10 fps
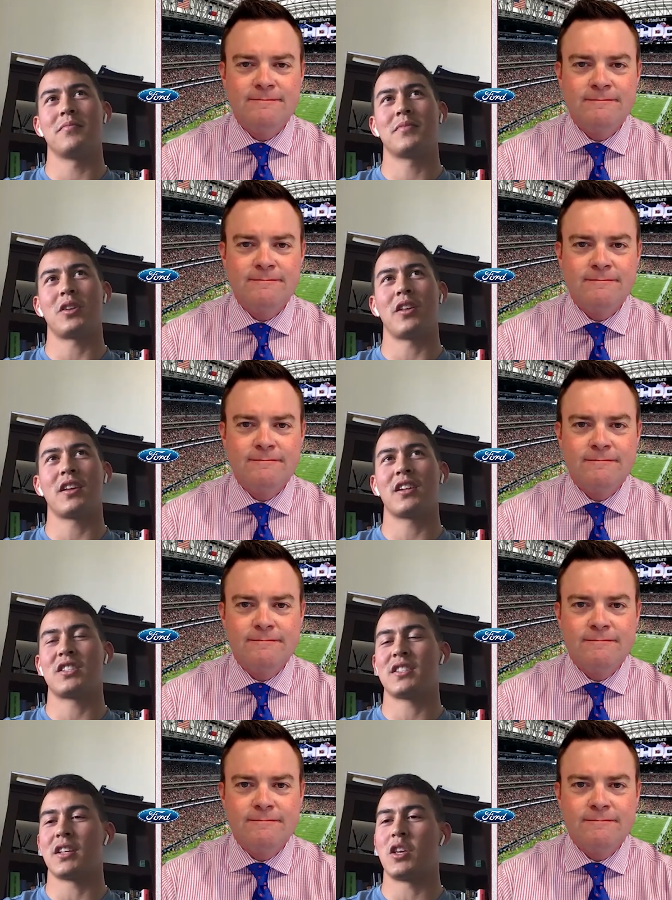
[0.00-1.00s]
Speaker 1: So I think it's
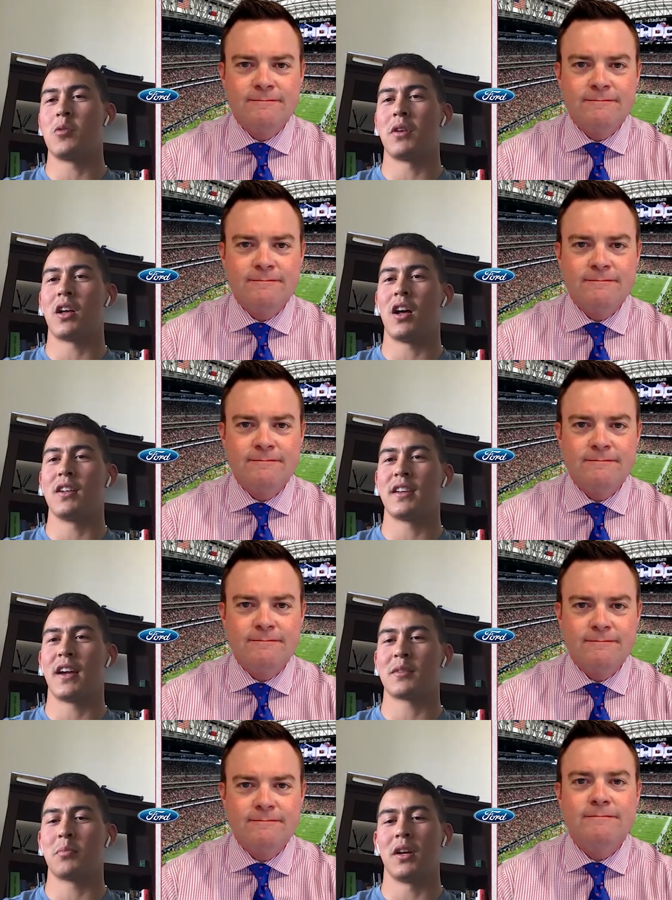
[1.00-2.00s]
just the human
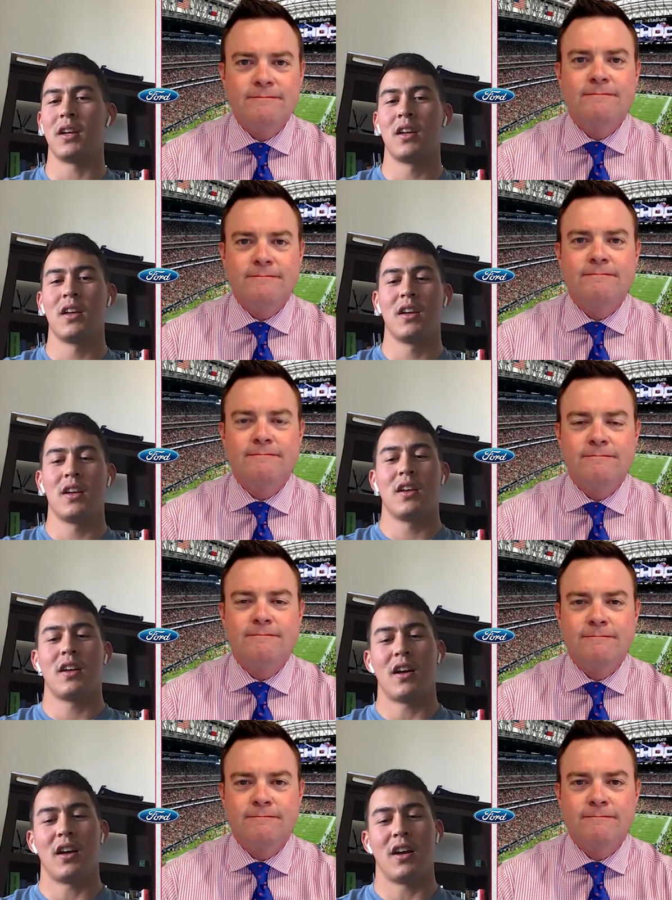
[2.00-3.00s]
contact, but,
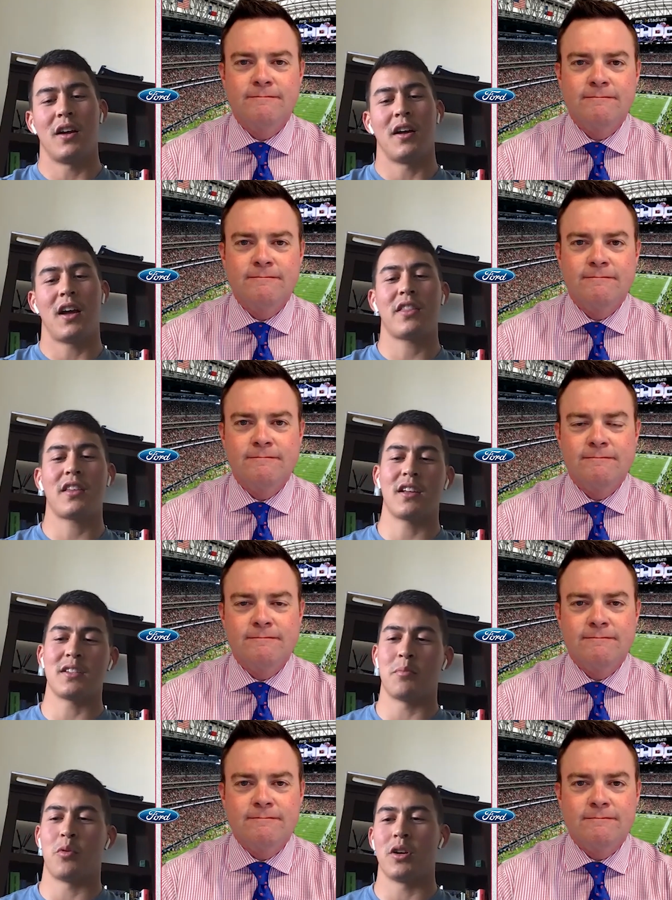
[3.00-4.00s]
I think
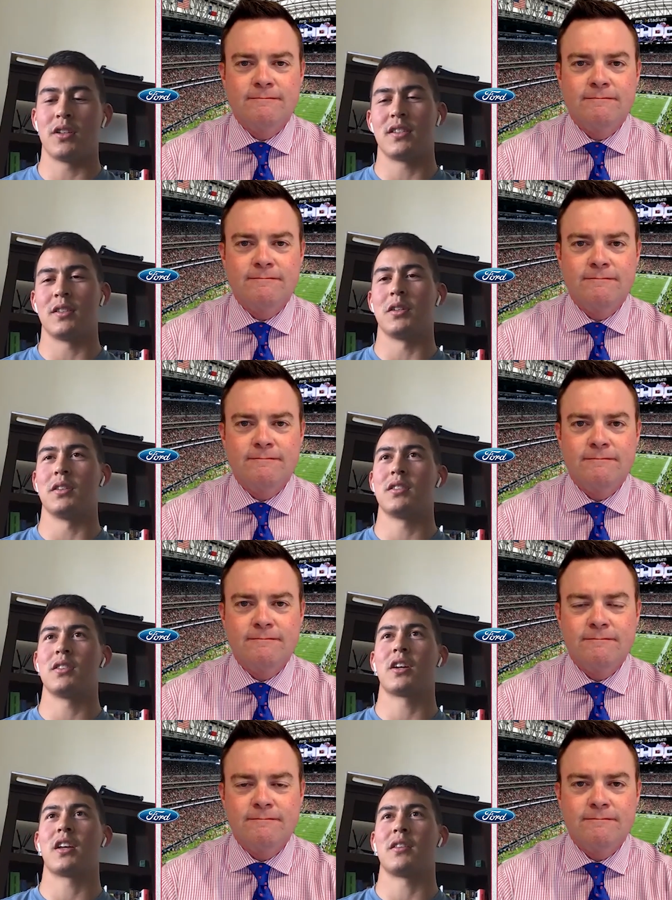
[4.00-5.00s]
it's important to
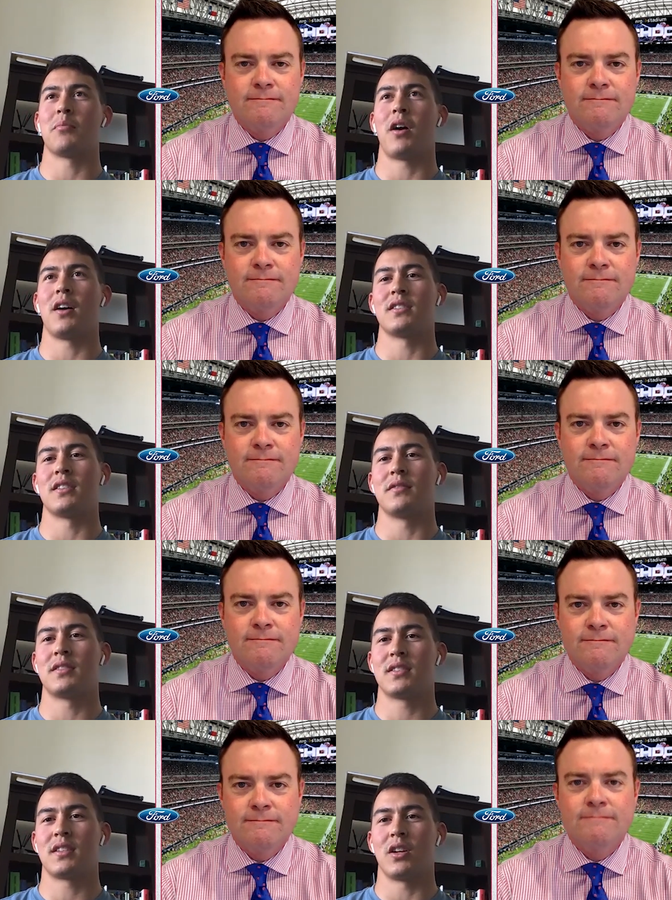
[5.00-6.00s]
look at the
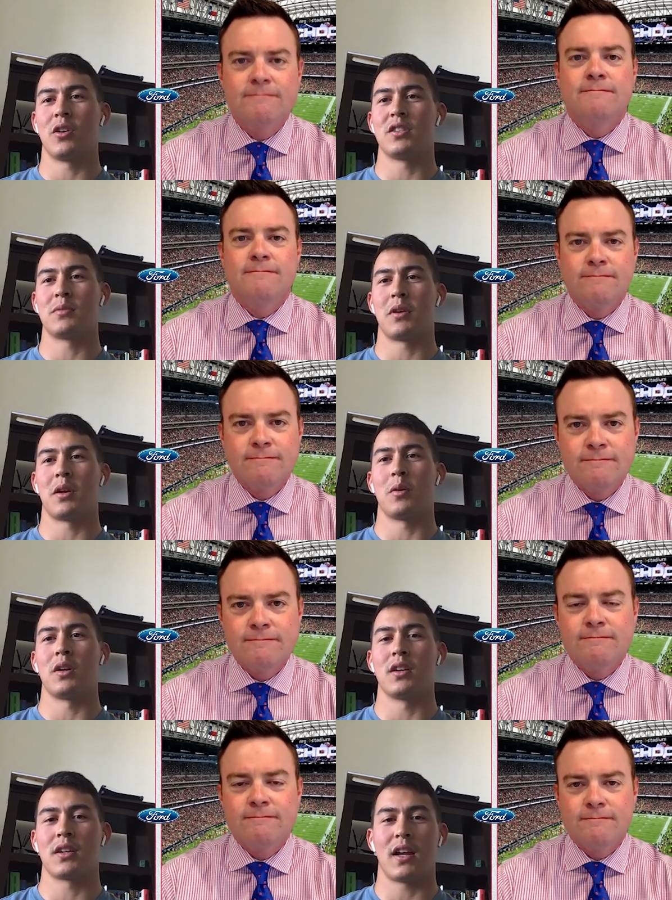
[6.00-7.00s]
positives, you know, just being able
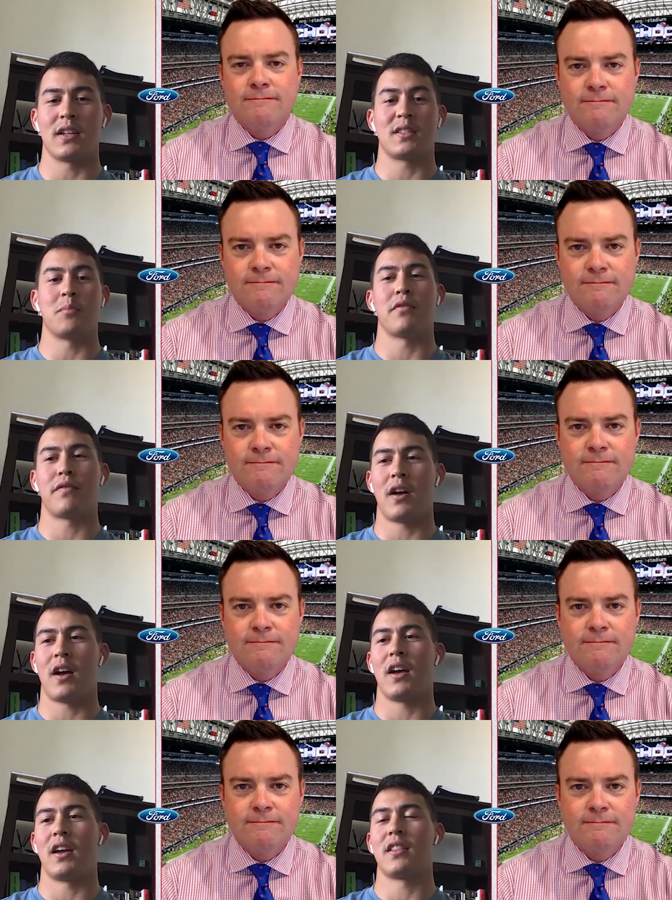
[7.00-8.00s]
to kind of
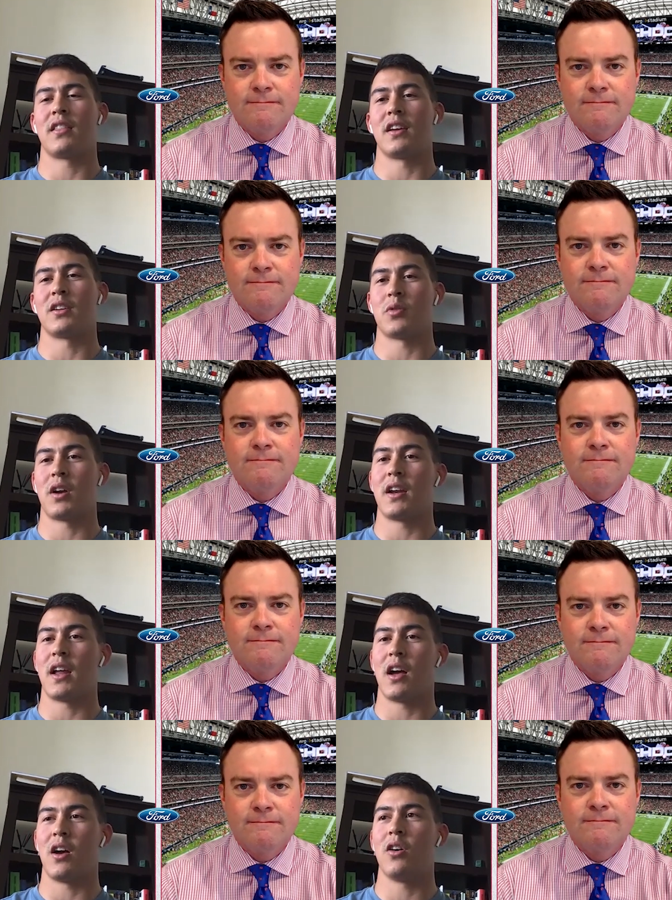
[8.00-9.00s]
simplify things right
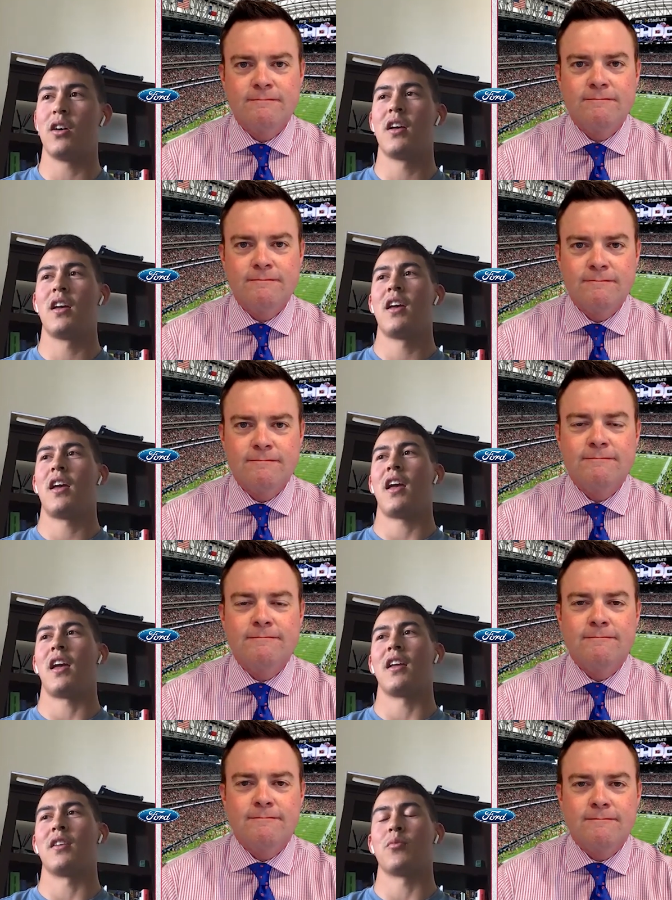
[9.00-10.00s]
now,
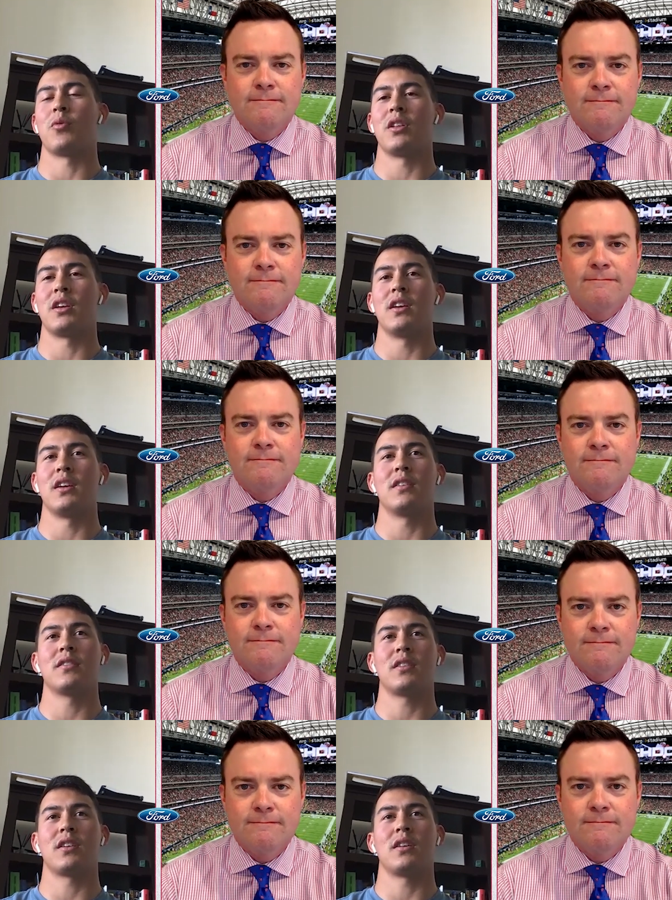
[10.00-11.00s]
and really,
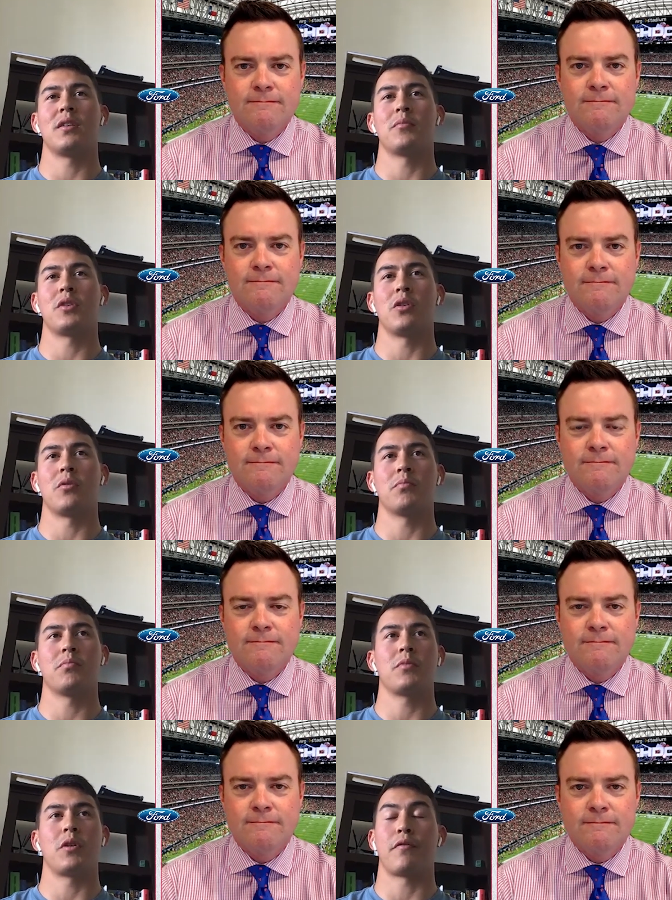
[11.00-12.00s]
you know,
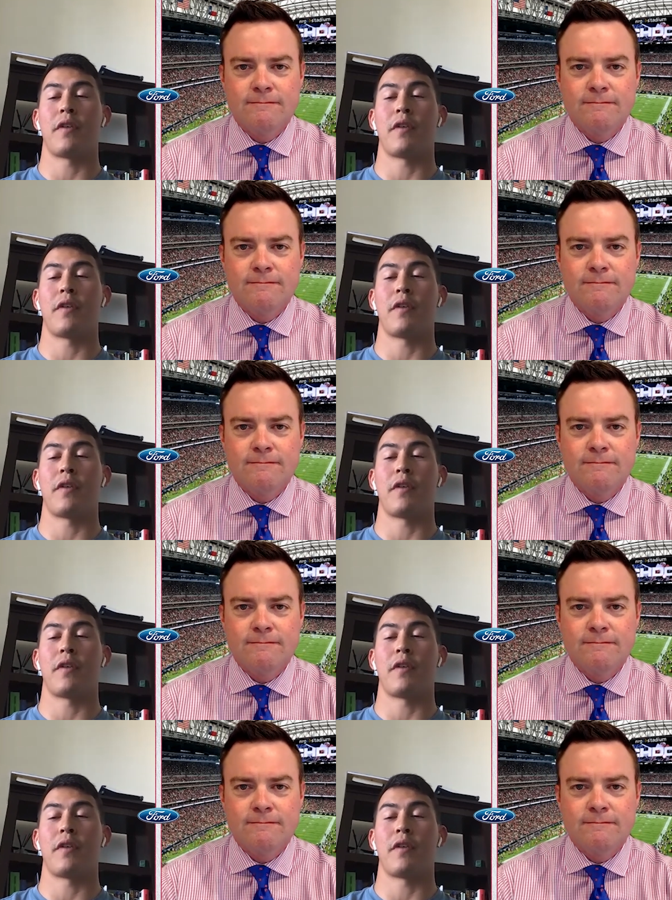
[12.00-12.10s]
your